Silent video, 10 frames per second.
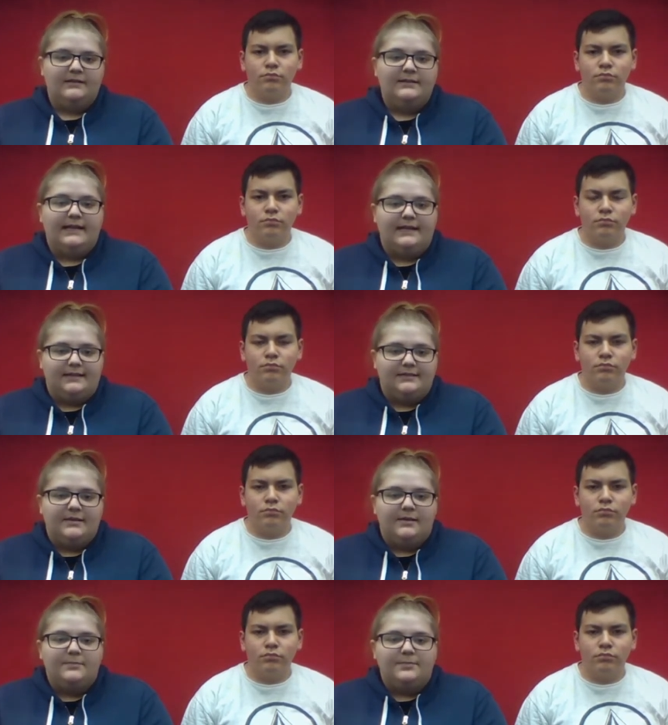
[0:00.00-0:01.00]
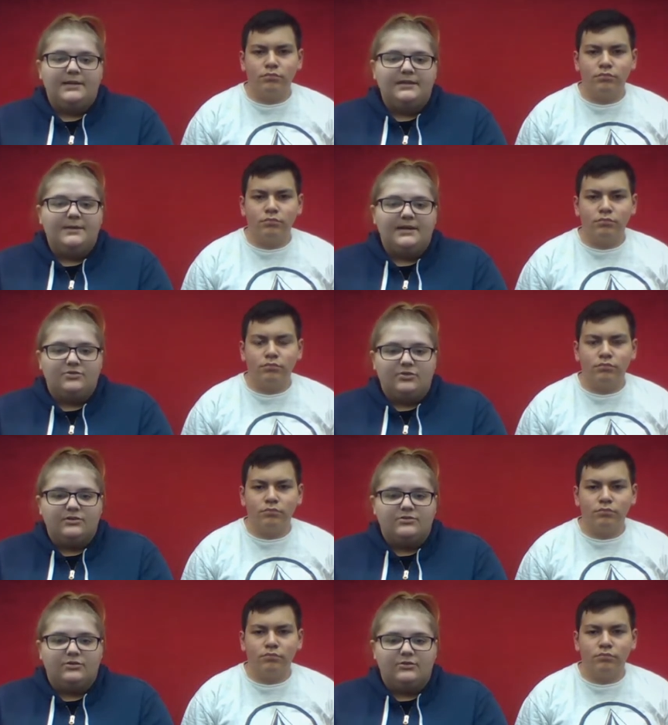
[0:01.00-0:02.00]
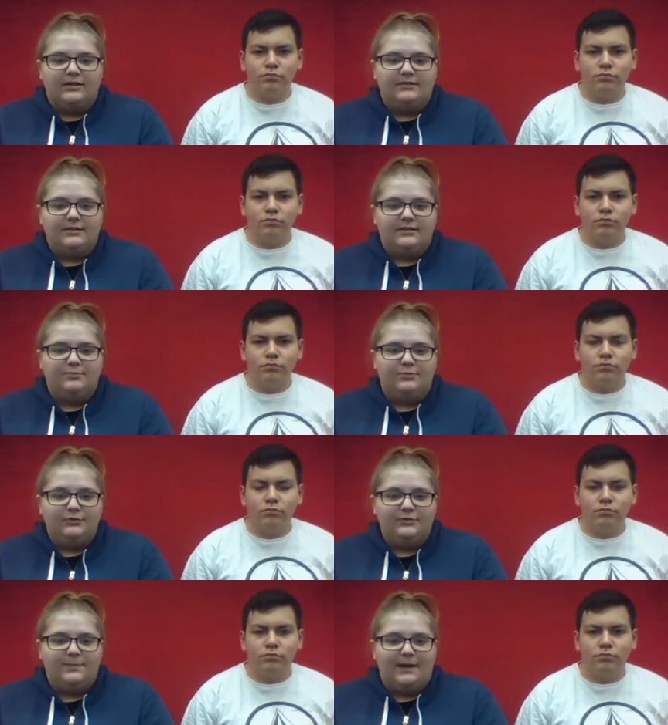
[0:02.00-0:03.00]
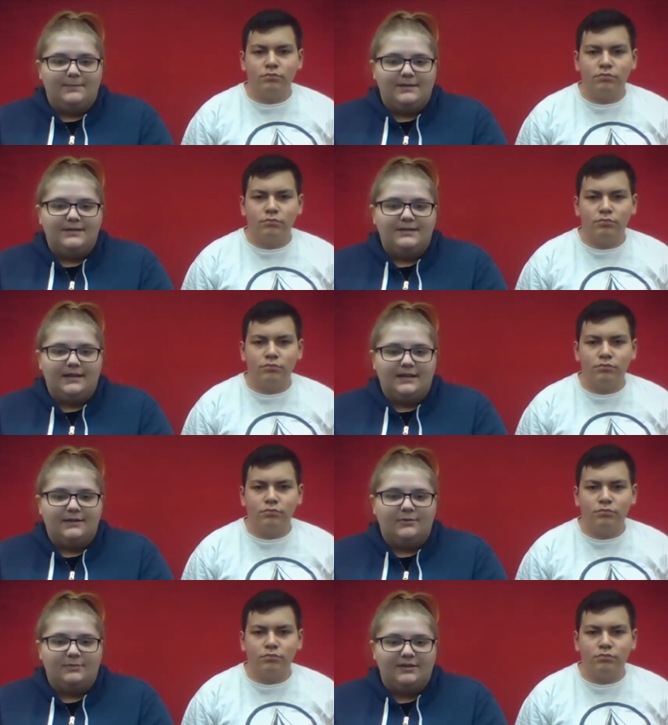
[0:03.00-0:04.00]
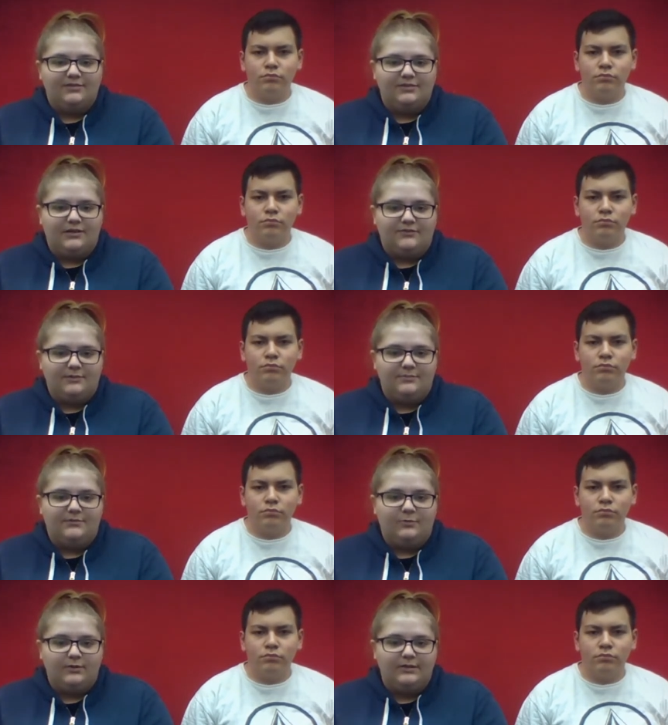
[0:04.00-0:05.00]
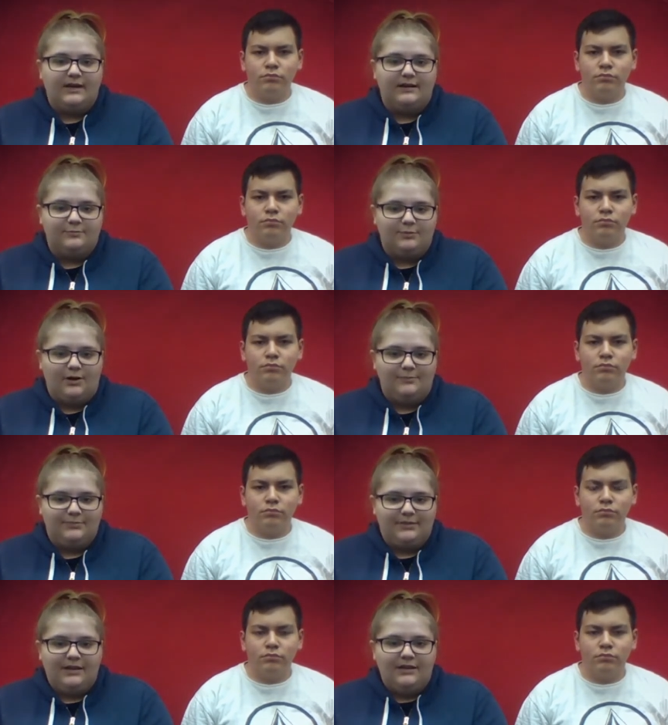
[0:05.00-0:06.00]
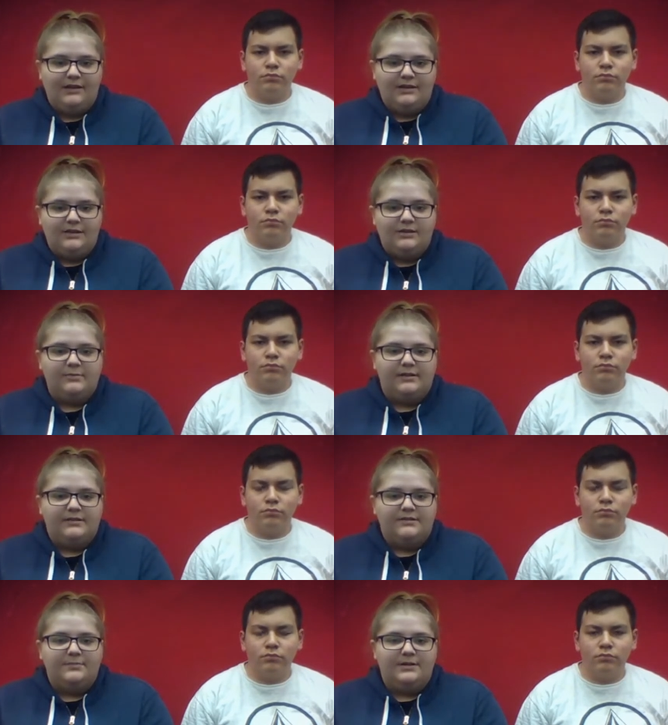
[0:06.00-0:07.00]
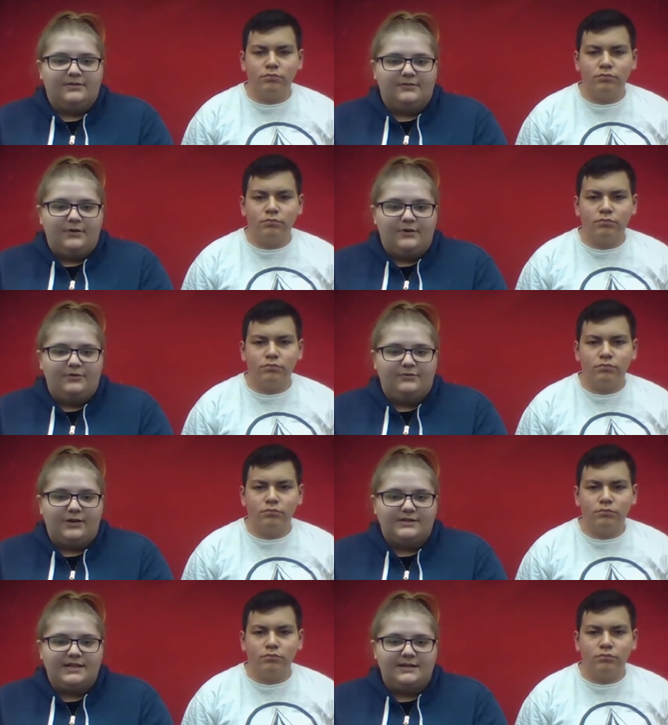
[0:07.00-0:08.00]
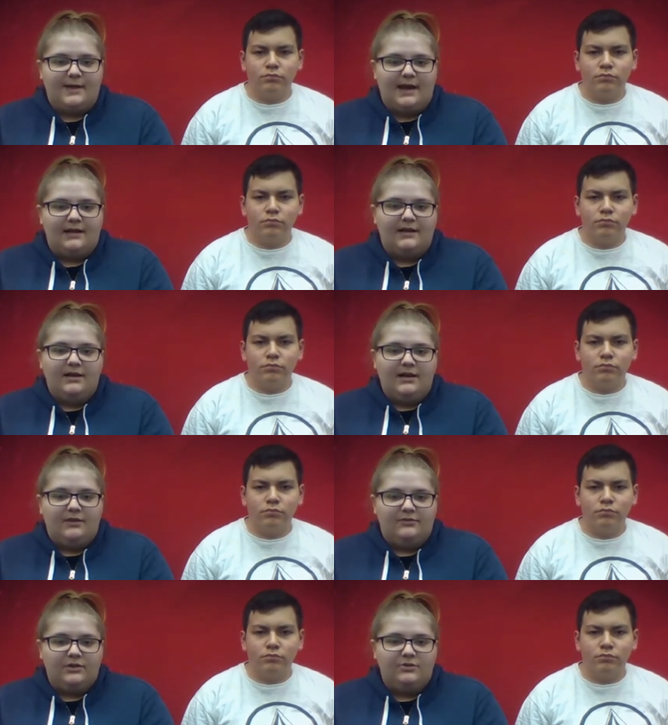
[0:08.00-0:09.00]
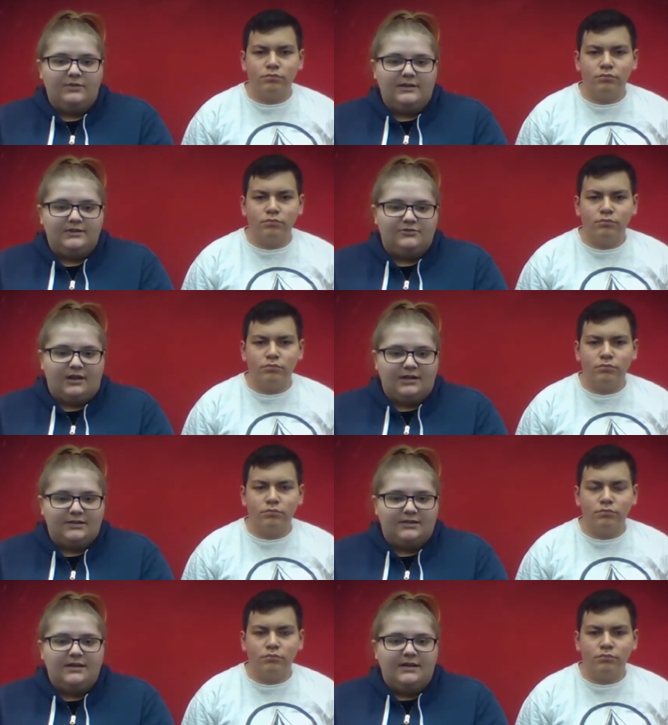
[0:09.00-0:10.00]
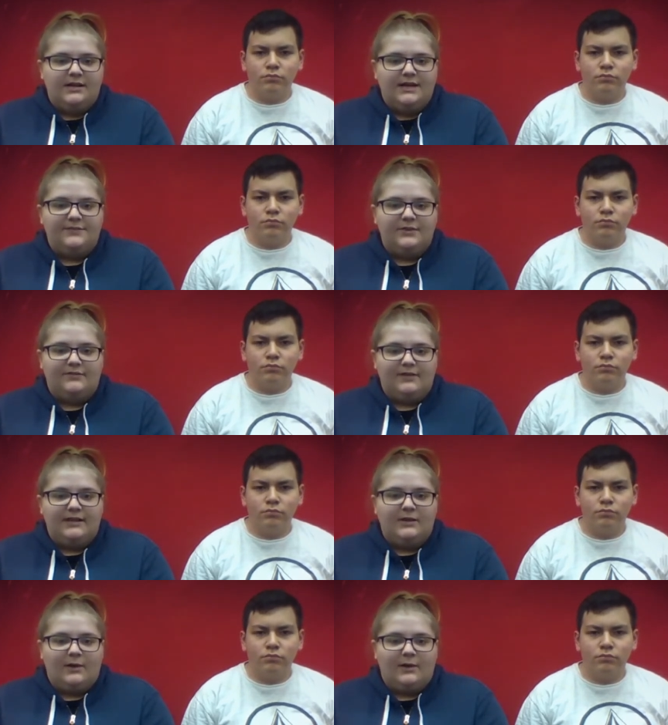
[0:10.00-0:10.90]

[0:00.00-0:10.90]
Speaker 1: Ladies, please make sure that your dress is approved by Mrs. Lakin or Mr. Duffy before the night of prom. You must submit a photo, front and back, of you in the dress. If you have any